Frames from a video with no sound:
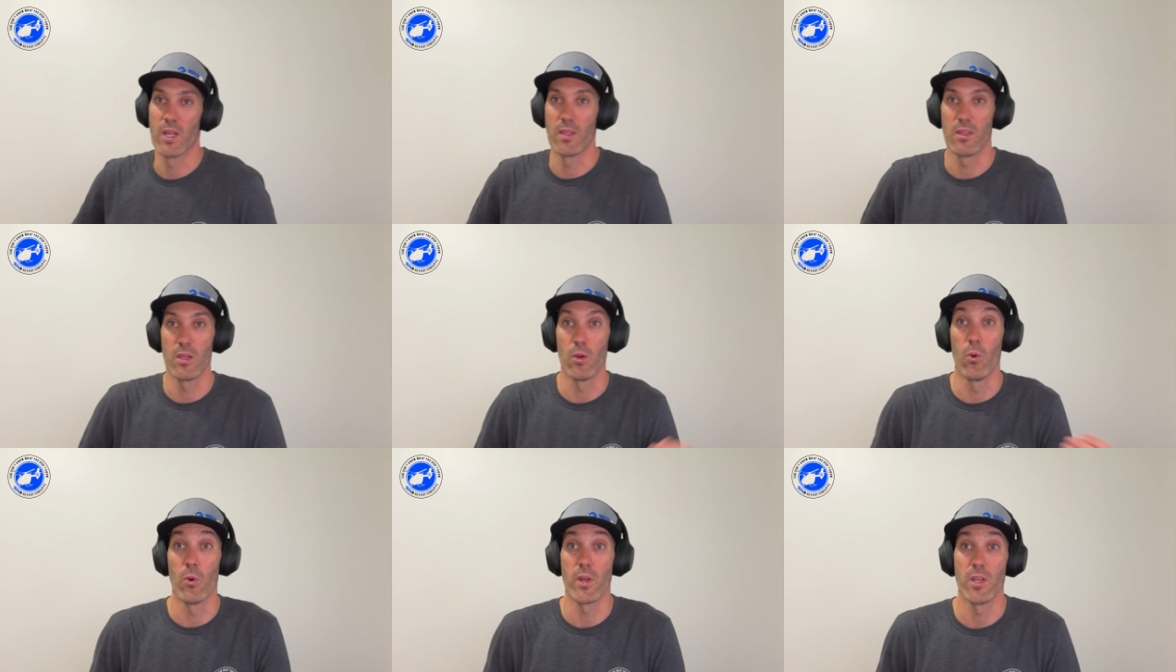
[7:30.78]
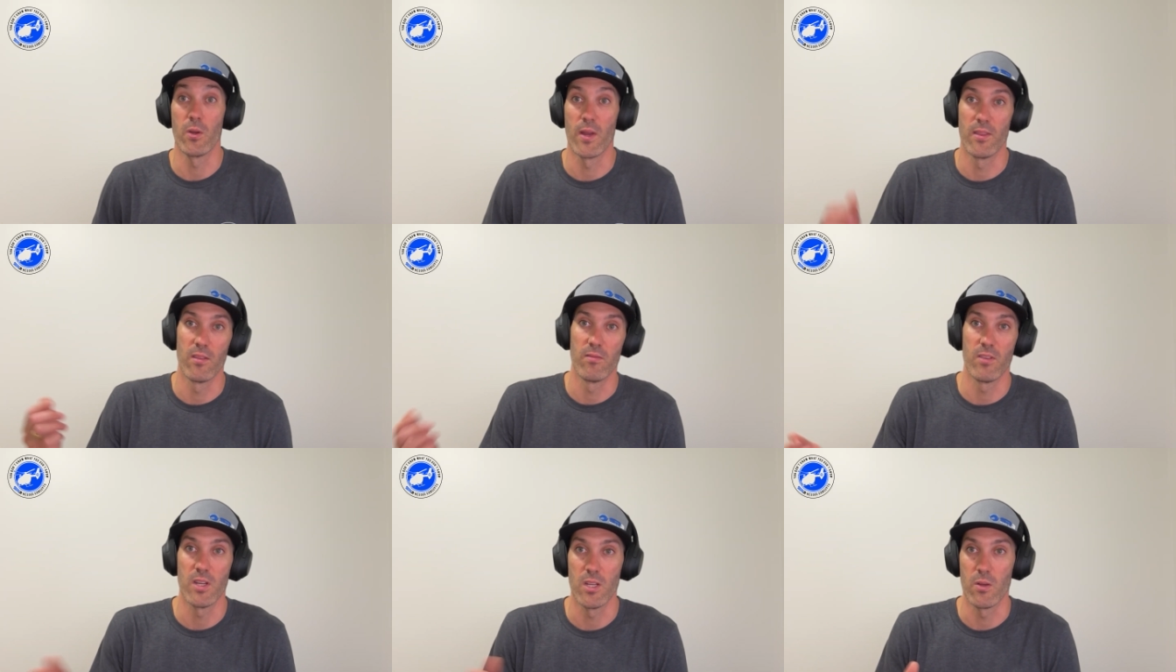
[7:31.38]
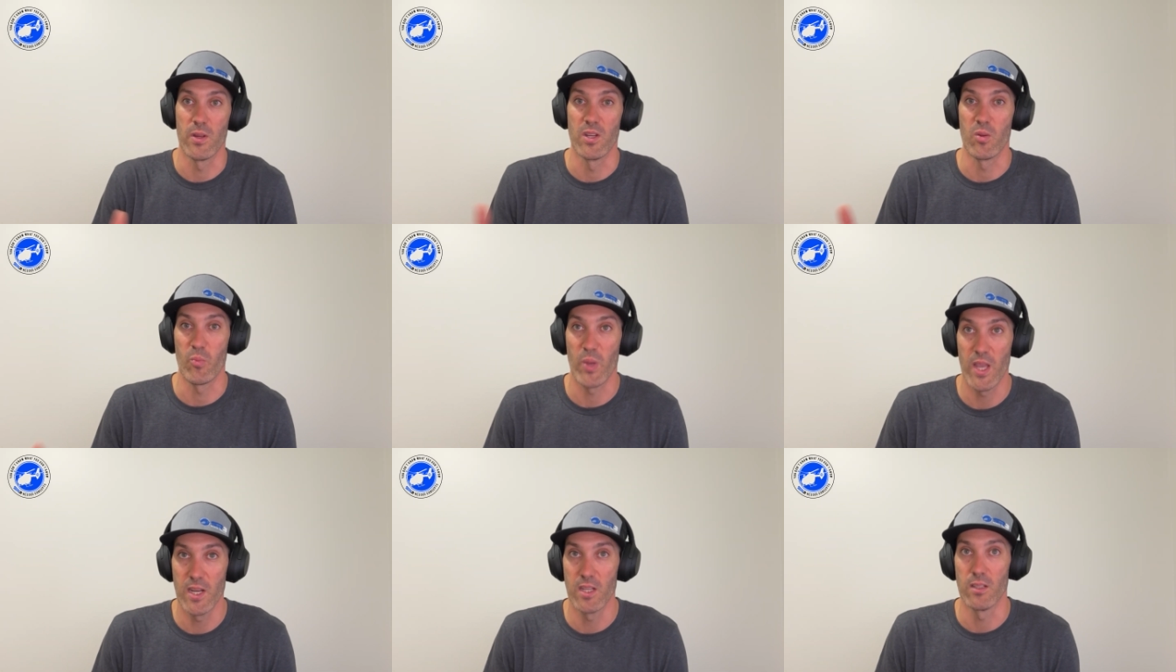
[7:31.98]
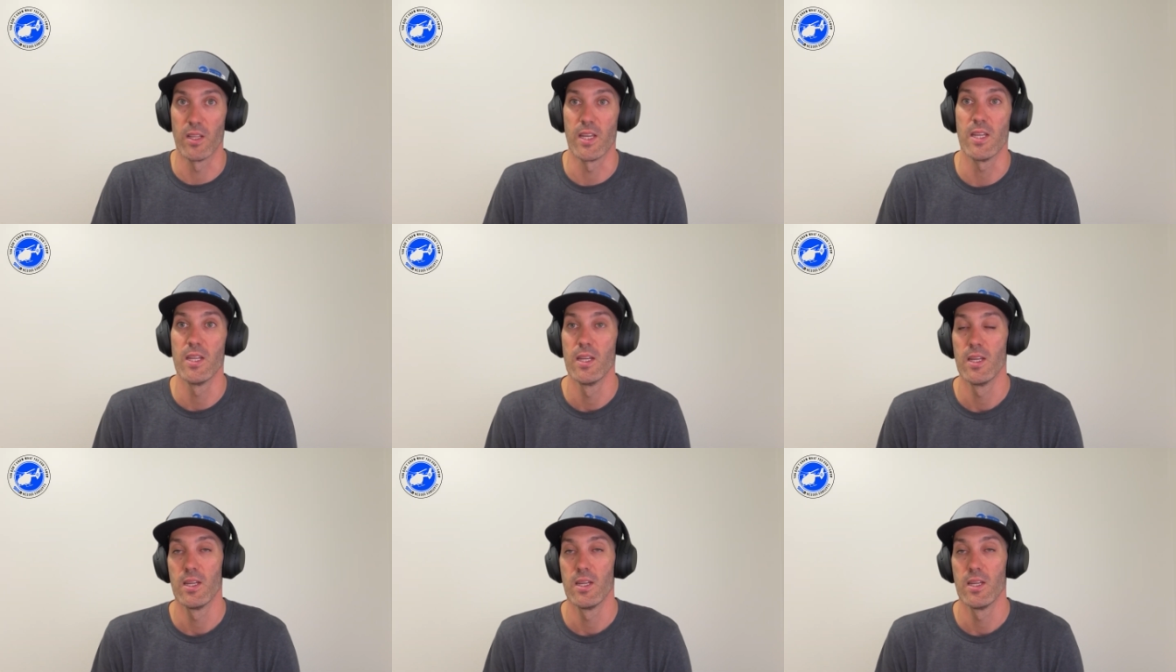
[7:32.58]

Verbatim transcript: the audio and the video independently,